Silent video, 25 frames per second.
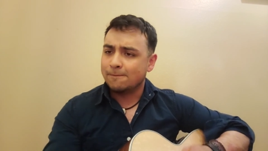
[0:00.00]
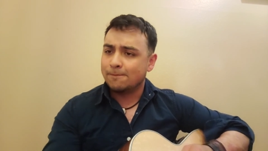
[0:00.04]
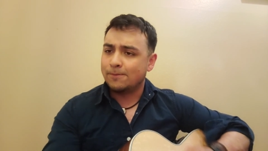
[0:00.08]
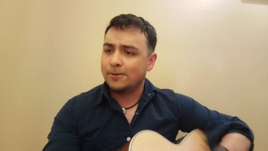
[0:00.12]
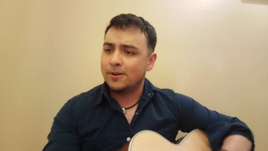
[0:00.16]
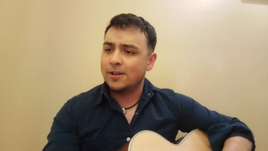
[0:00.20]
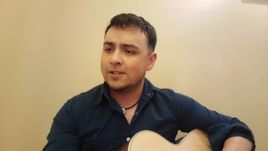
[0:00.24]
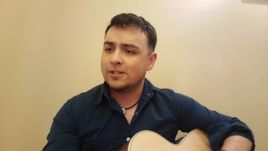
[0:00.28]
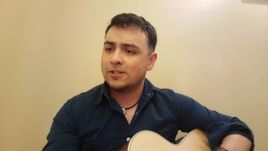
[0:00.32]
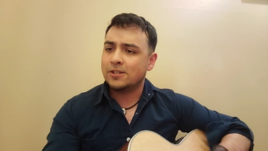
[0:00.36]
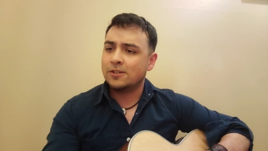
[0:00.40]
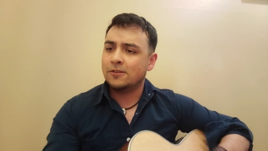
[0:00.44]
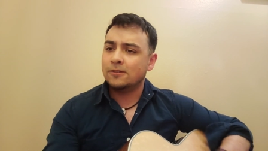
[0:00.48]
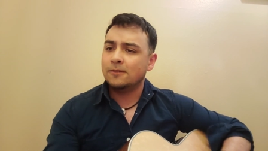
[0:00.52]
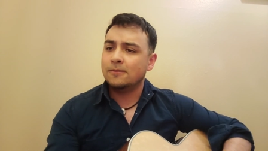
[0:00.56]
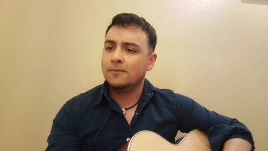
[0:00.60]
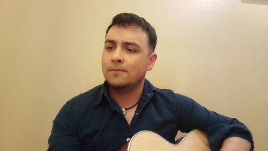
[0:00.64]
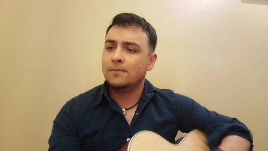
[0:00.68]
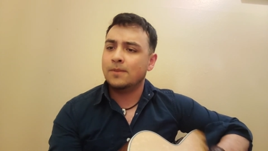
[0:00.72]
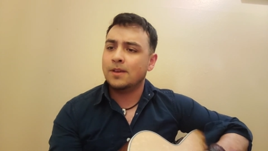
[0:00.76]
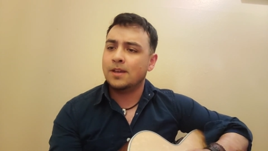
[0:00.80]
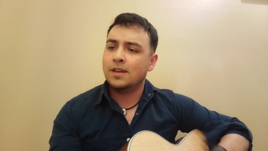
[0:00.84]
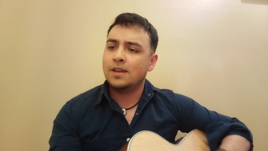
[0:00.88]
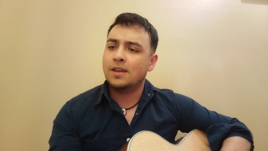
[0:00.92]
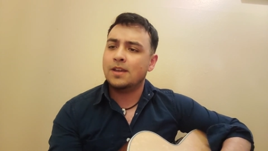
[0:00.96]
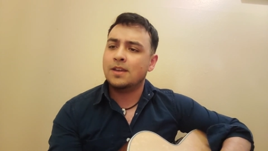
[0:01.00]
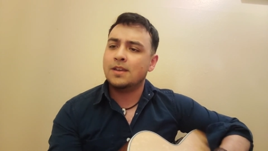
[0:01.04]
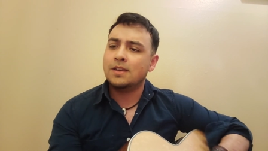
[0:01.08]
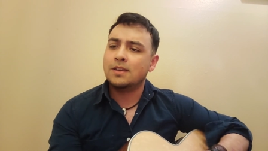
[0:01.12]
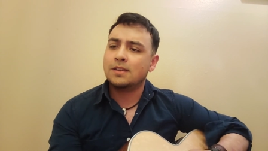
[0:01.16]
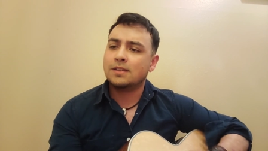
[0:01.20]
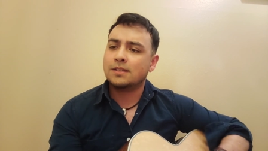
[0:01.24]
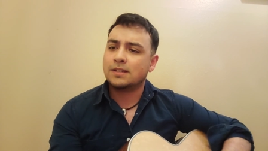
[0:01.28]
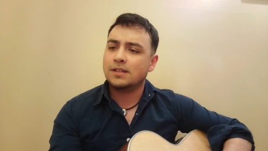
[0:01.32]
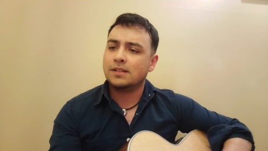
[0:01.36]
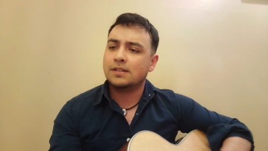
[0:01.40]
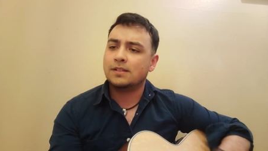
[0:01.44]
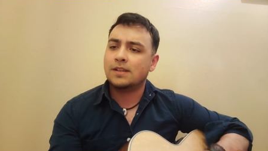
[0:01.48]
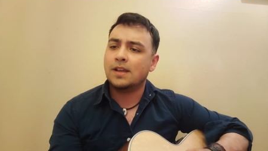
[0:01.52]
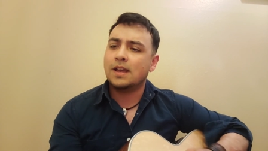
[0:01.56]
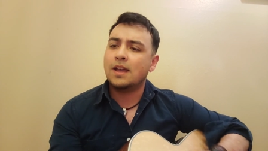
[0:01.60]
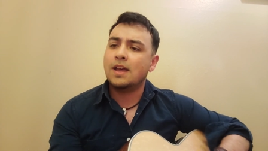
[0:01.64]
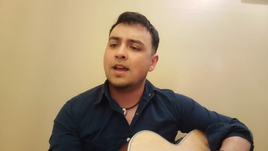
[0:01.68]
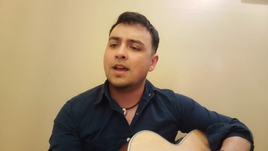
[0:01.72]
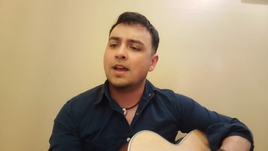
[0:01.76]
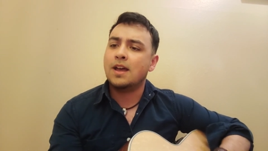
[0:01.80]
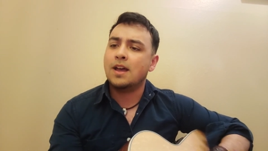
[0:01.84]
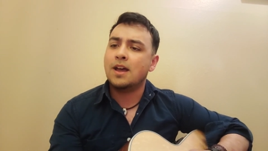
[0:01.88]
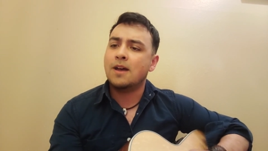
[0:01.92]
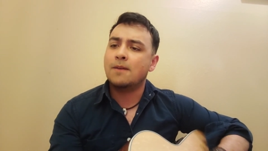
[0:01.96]
Pressure makes a
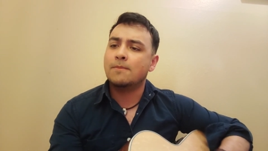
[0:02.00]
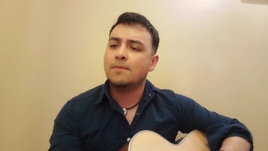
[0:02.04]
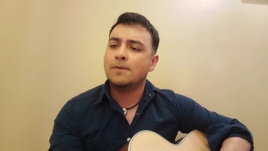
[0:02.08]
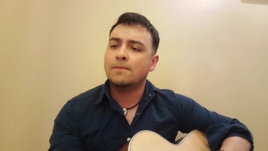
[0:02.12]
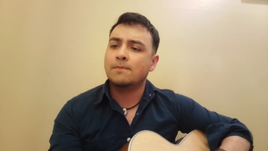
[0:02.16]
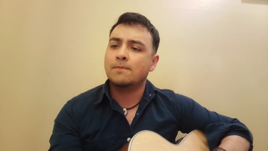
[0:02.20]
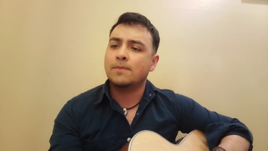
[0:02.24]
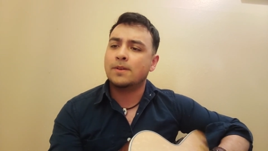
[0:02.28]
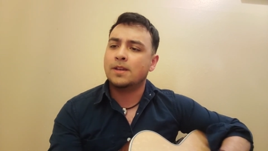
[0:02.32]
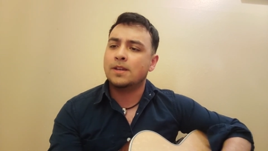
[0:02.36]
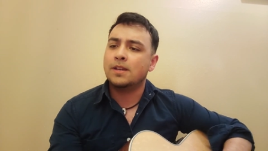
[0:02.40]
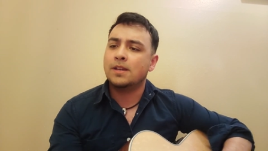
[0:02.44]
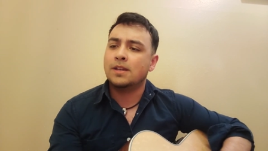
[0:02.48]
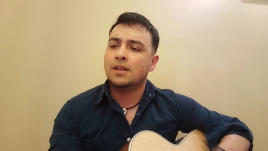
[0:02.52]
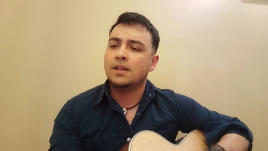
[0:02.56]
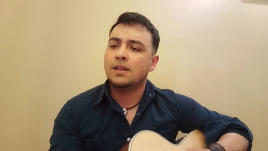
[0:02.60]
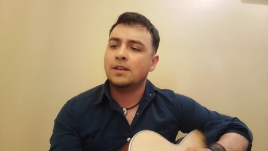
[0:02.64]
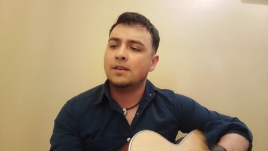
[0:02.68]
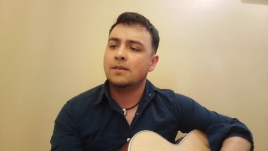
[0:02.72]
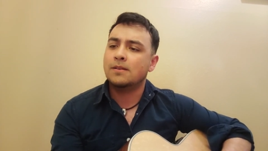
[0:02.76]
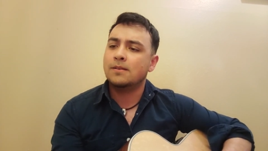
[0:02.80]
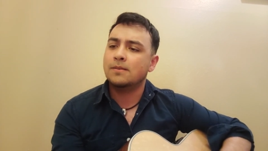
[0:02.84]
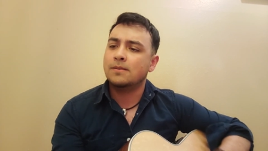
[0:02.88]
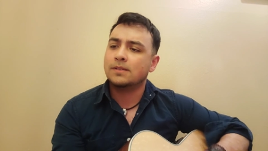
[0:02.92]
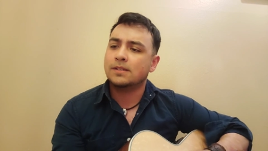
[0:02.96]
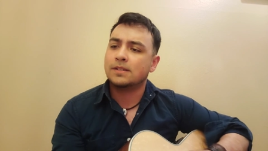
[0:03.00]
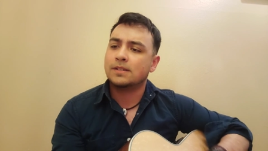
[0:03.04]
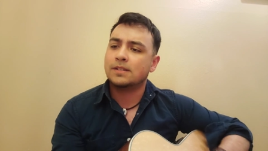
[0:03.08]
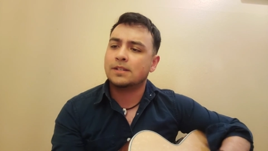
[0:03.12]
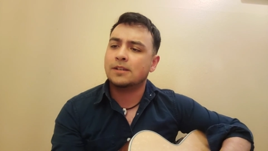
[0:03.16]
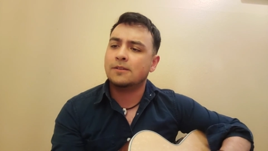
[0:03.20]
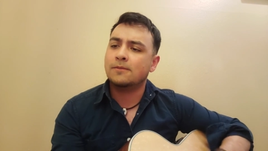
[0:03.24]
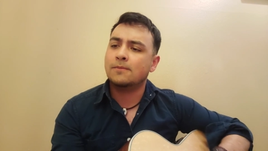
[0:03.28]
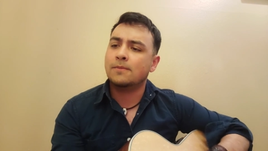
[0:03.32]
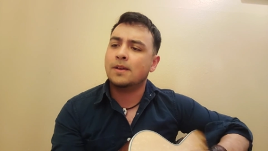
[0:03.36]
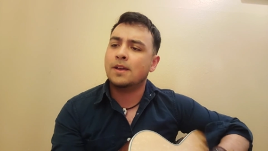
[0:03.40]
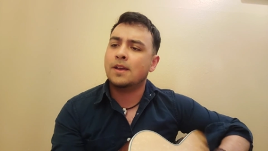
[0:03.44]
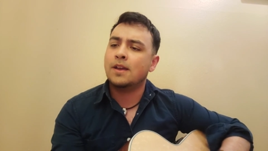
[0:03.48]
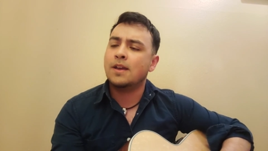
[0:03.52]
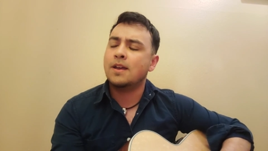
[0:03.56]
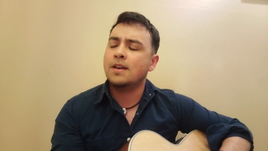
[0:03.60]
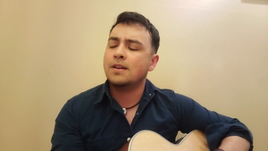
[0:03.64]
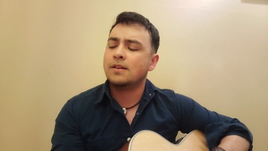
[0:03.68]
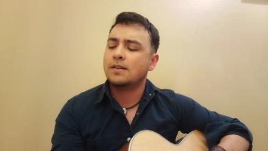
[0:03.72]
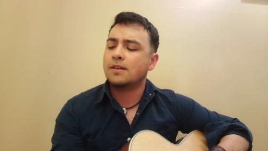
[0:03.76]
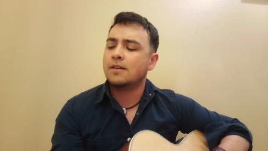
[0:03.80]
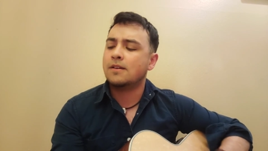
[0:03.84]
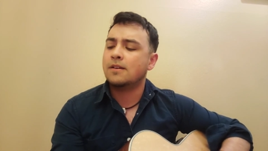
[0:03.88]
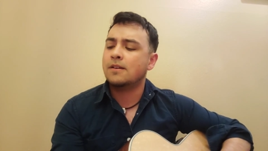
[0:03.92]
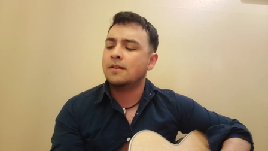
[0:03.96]
diamond, babe, still
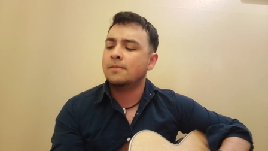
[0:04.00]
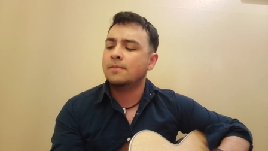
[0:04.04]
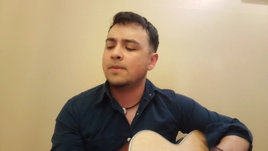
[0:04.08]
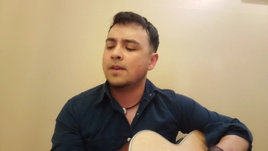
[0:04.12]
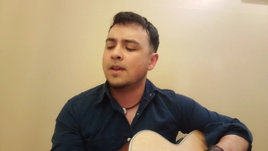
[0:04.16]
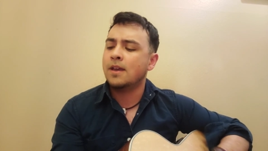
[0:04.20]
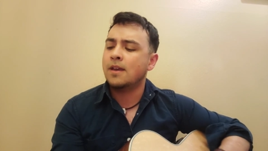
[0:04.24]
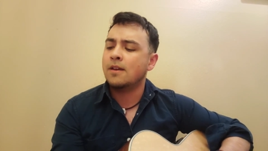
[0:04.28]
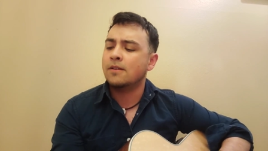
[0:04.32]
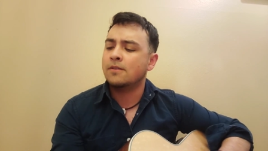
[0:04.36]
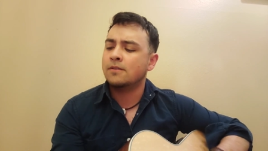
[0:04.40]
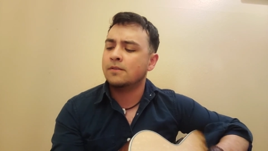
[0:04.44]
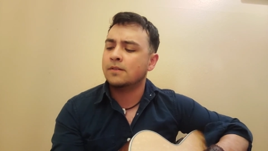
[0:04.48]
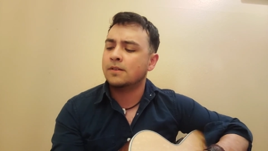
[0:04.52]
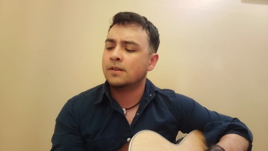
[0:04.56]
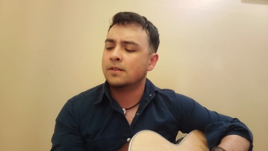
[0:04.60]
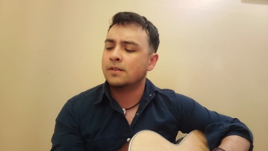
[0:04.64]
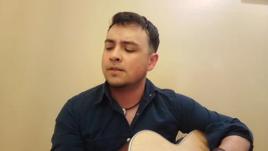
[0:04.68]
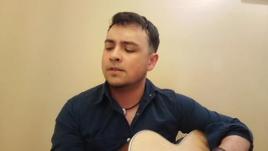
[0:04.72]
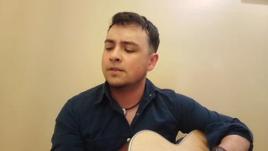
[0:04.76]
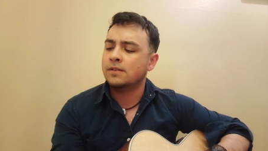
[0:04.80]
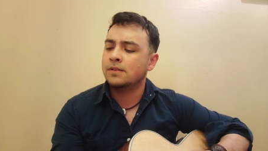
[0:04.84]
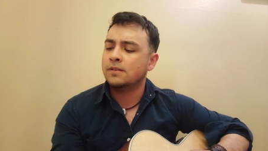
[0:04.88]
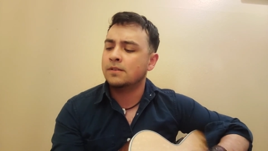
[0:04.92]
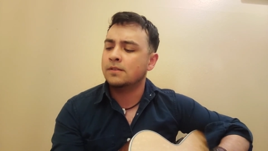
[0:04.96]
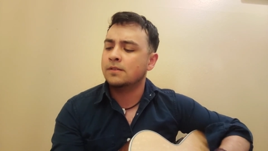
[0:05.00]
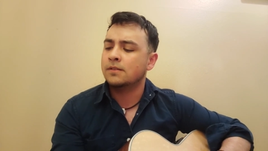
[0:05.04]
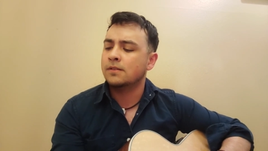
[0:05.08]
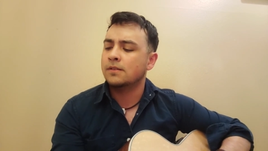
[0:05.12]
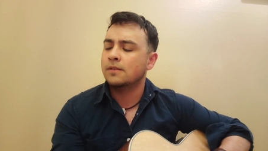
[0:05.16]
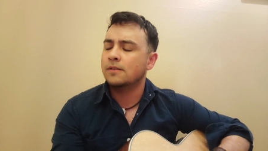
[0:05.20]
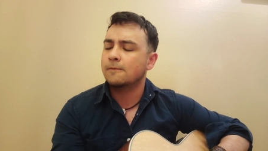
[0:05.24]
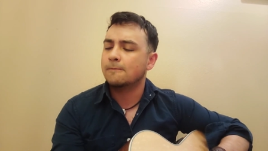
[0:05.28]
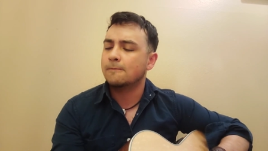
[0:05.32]
might come out clean.